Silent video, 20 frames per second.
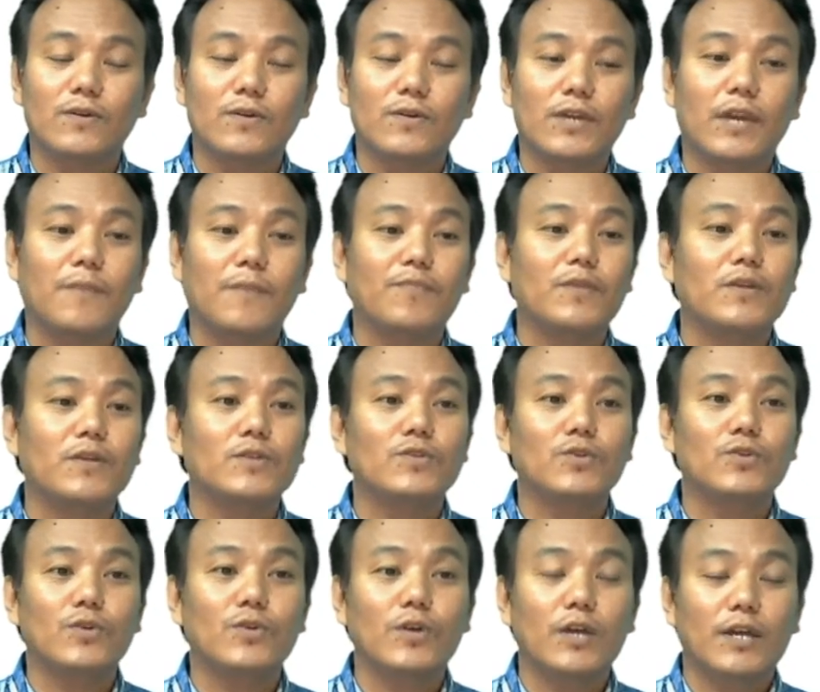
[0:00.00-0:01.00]
Okay,
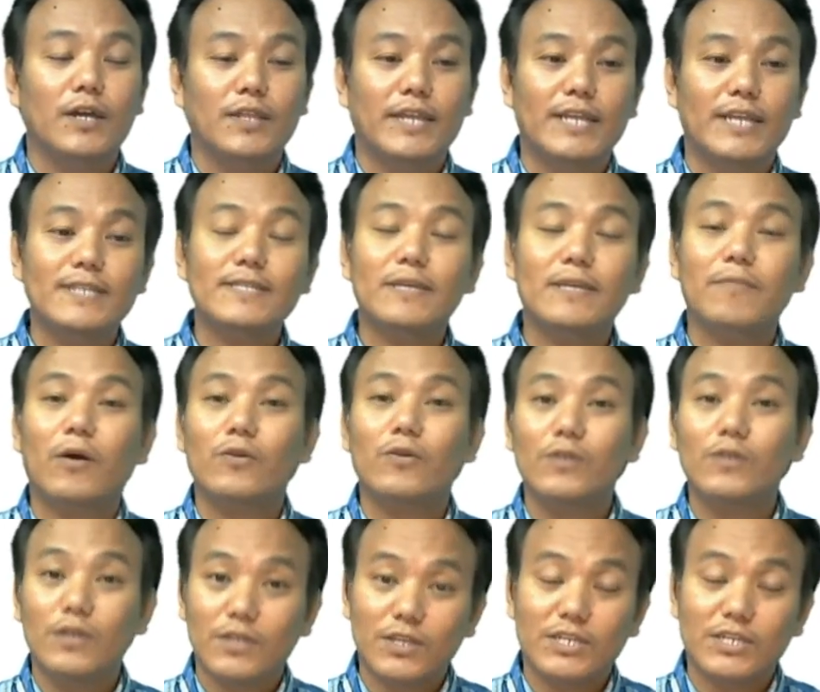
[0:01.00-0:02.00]
so that is about
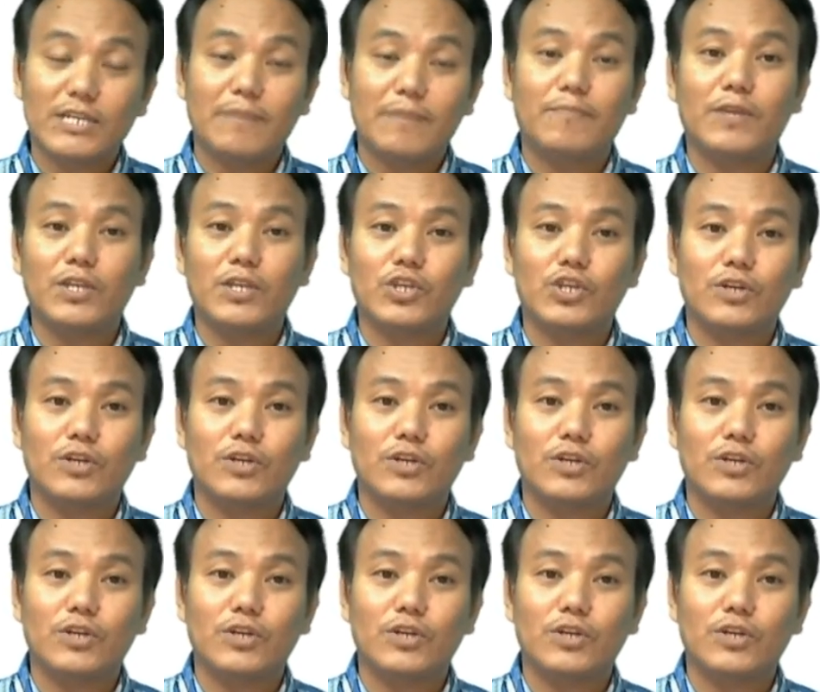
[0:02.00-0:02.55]
the temperature.